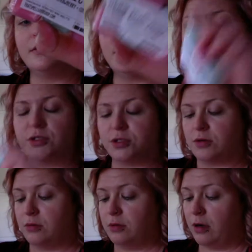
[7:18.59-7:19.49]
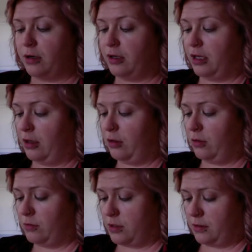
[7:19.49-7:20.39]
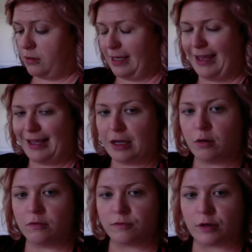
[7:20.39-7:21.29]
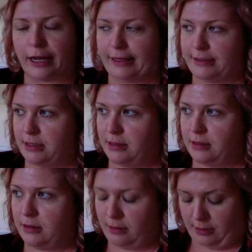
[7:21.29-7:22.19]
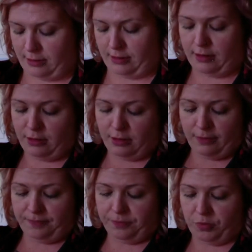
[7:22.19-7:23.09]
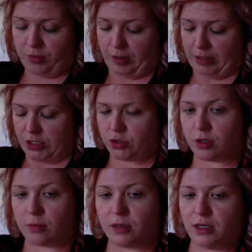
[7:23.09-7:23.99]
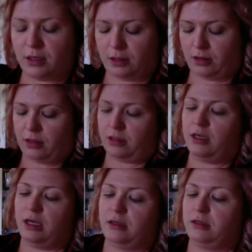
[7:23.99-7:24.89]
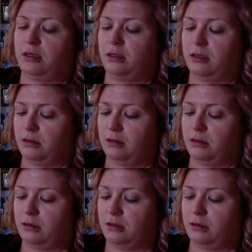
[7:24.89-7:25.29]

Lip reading: They're so darn cute. Can't get over it. Blueberry, strawberry, and cotton candy.